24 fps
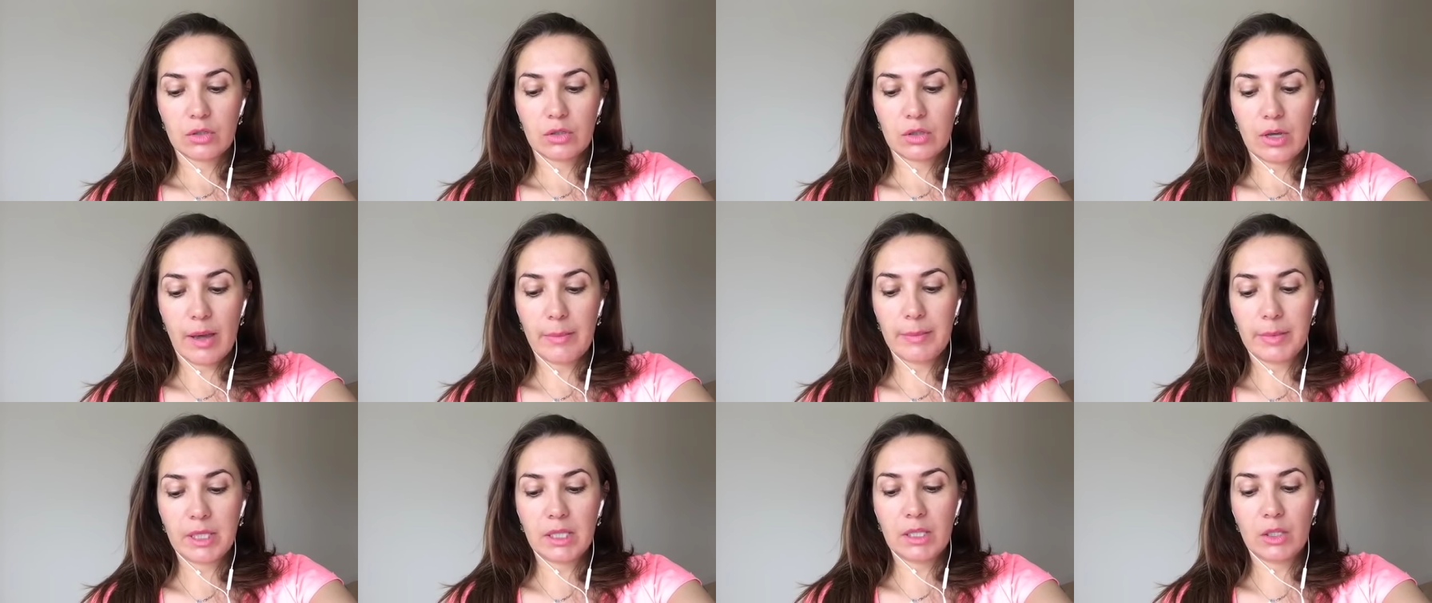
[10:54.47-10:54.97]

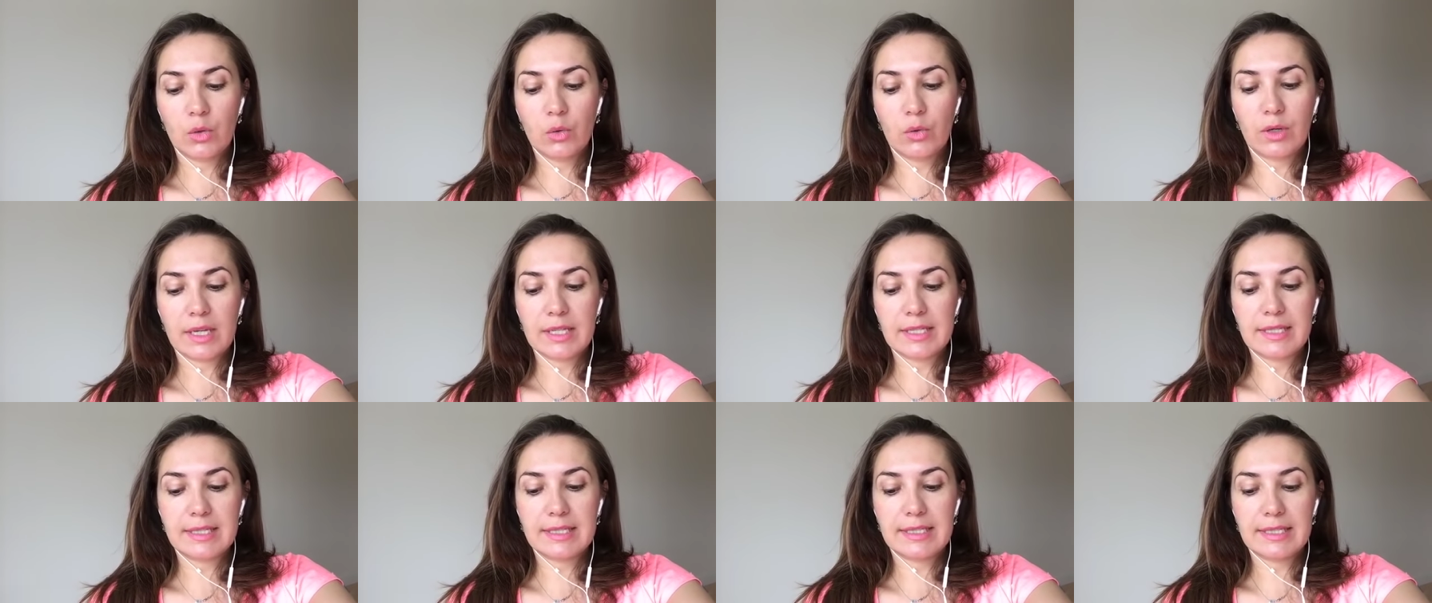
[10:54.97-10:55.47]
I mean, you
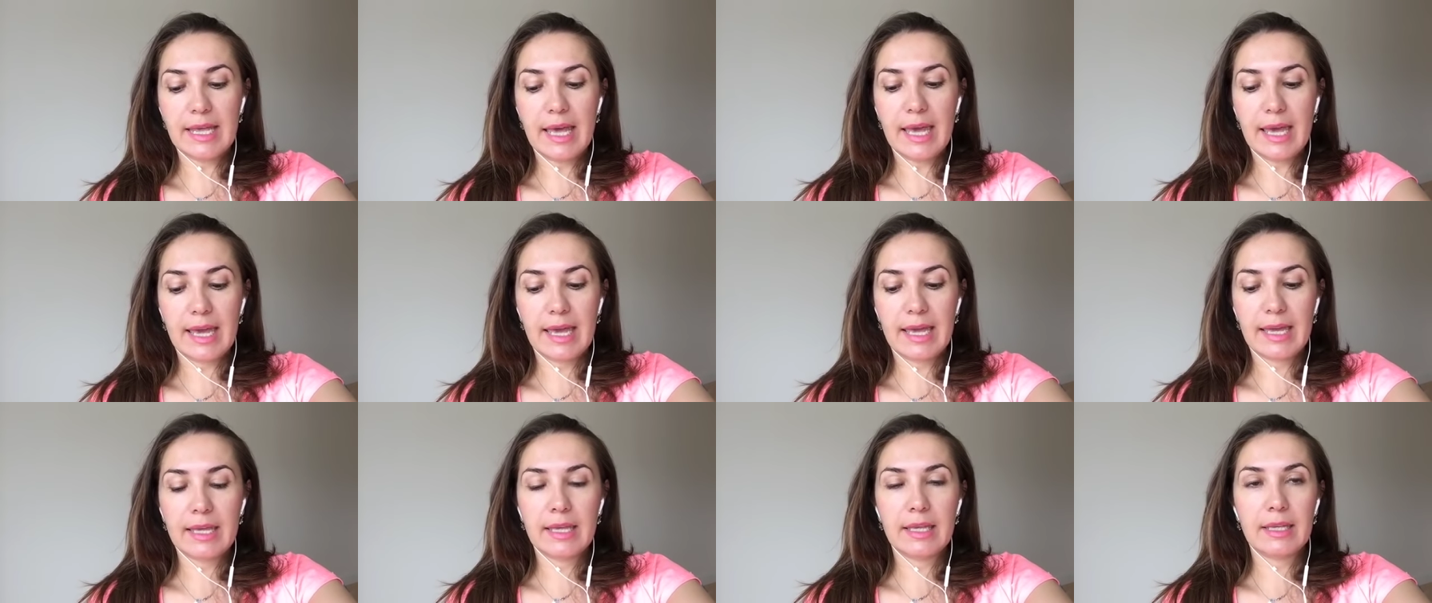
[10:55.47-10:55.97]
can
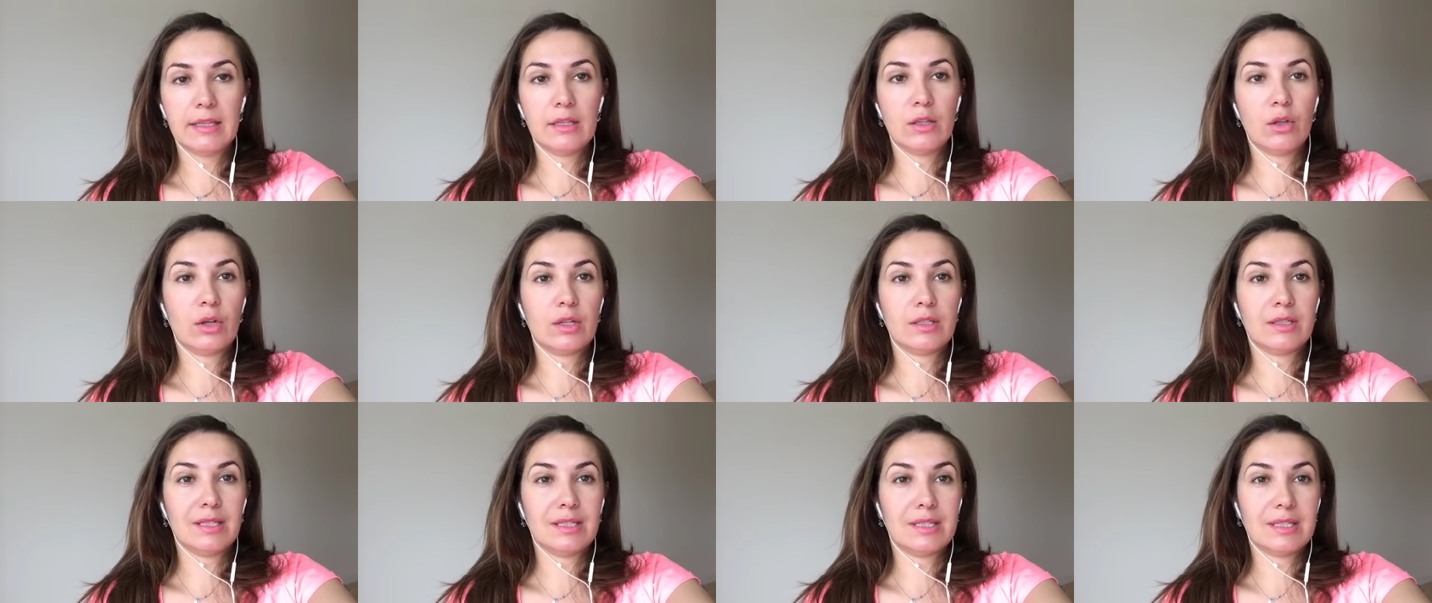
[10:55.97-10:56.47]
stay in the
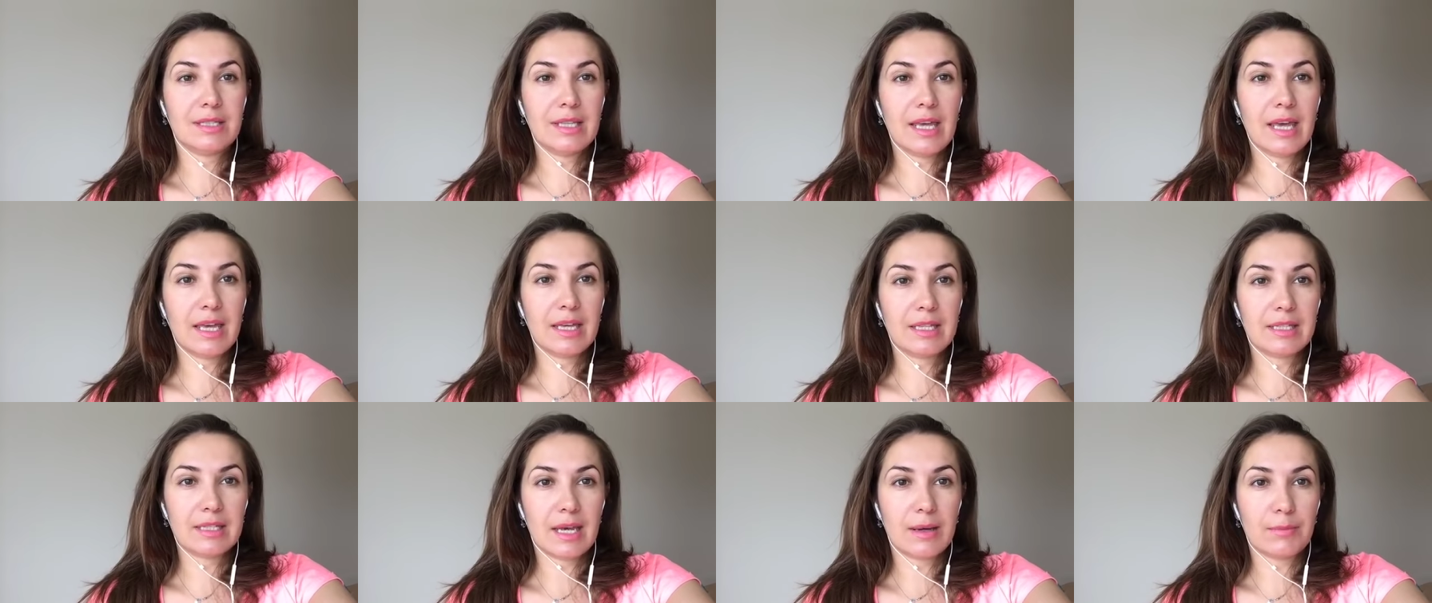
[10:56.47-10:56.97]
United
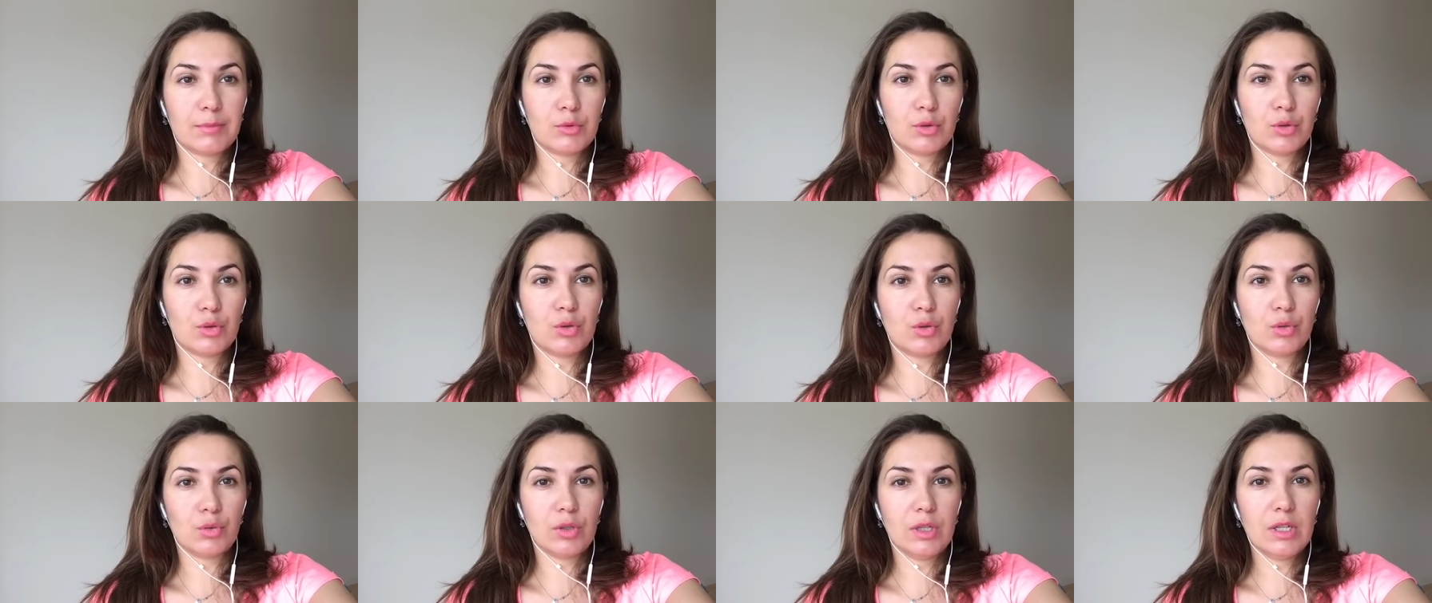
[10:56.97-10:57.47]
States up to
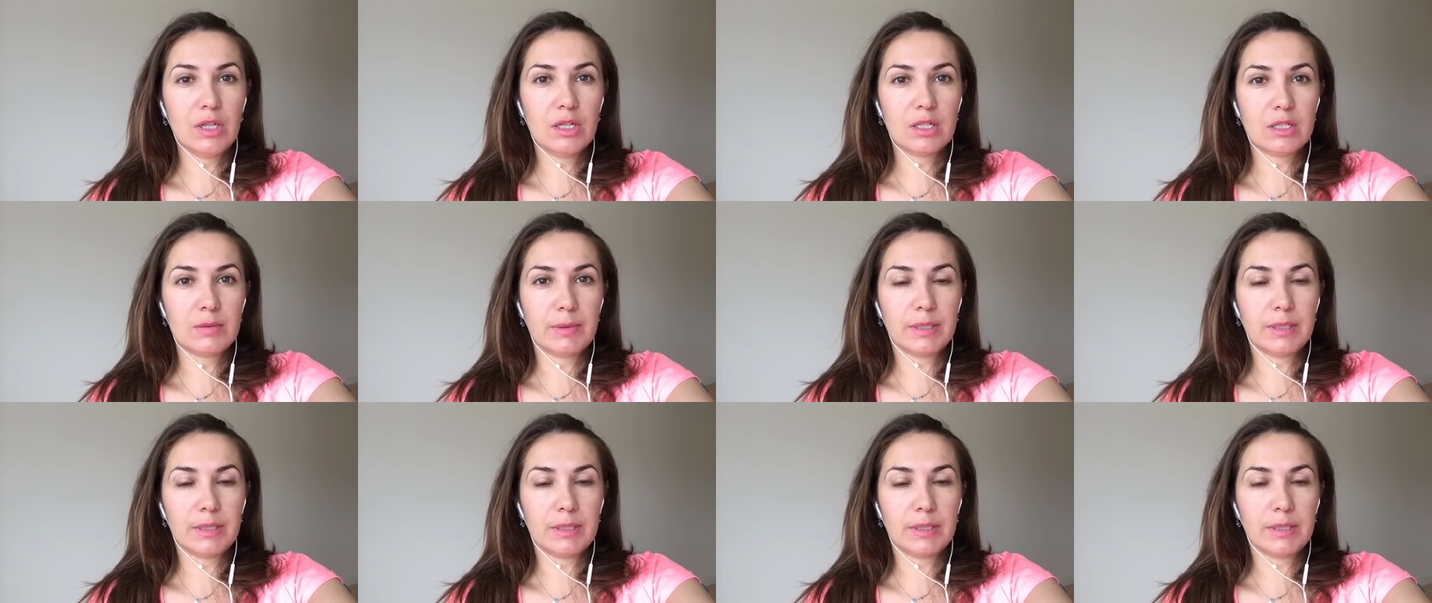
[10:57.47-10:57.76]
2 years,